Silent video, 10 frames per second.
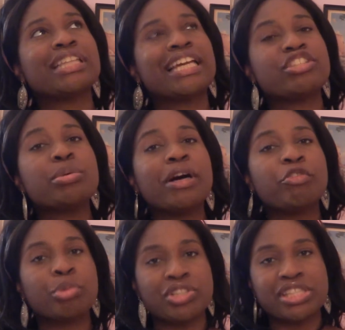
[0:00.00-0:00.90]
like
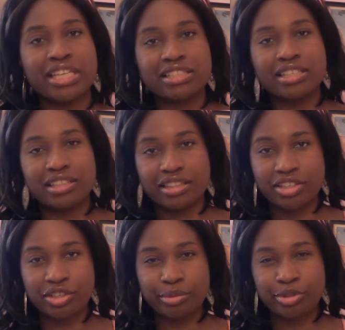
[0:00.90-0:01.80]
twelve percent
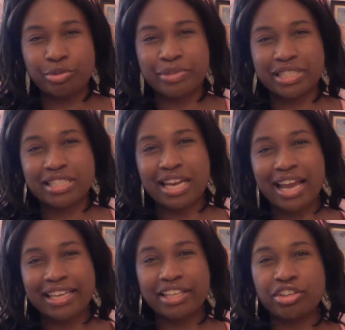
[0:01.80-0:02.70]
thinker, which means that
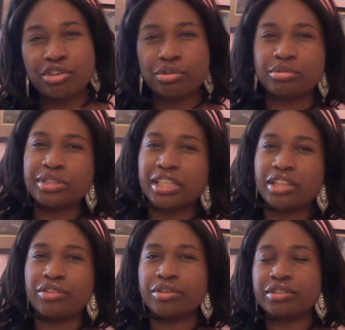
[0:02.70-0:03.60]
I can go
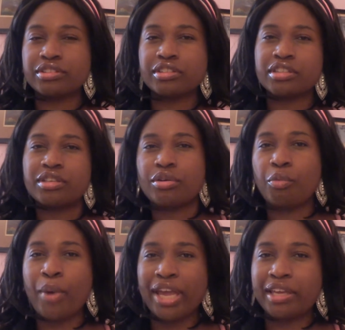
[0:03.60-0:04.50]
either
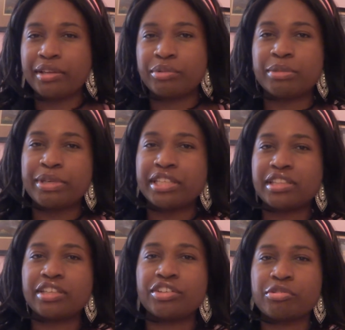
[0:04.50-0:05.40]
way with being a
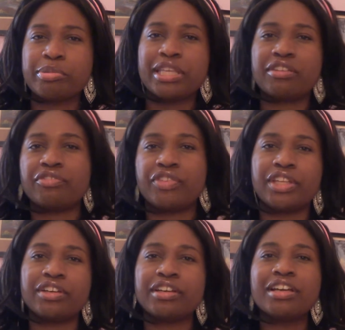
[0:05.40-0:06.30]
thinker or being a
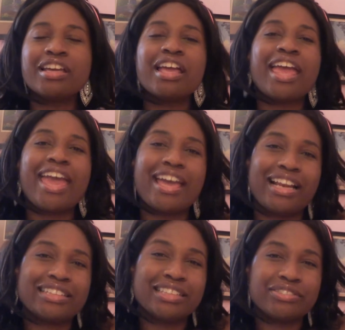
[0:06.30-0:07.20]
feeler. And
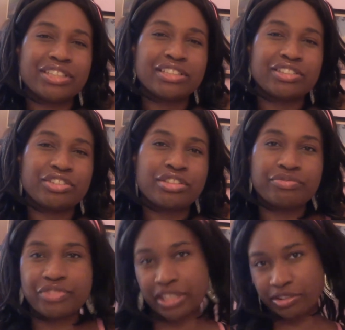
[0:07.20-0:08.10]
I'd love to do
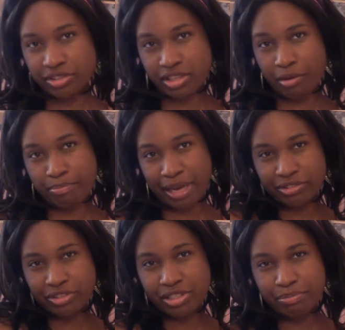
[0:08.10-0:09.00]
some videos
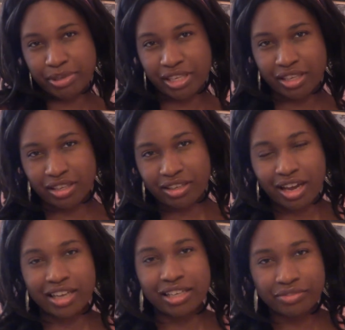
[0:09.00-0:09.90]
about being an
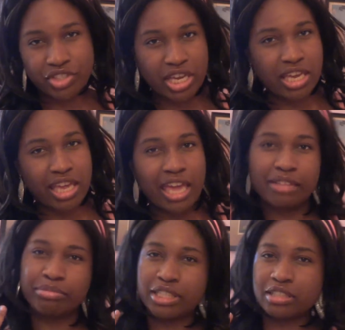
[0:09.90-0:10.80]
I N F J
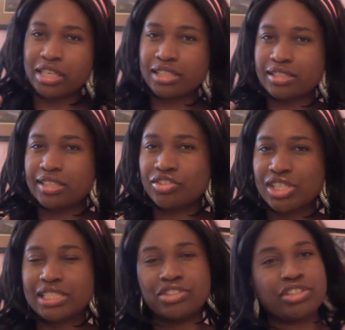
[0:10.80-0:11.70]
and being an I N T
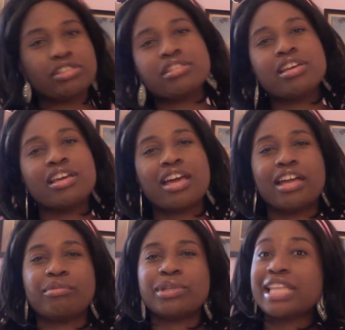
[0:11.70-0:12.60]
J and just
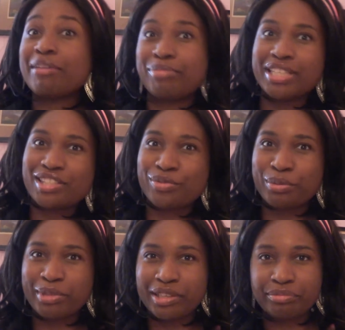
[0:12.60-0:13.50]
kind of what that means for
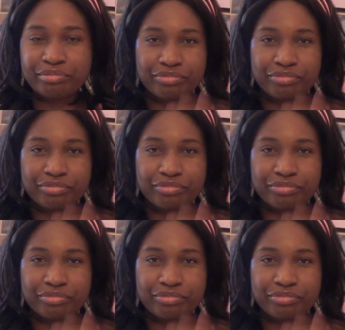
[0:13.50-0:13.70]
me.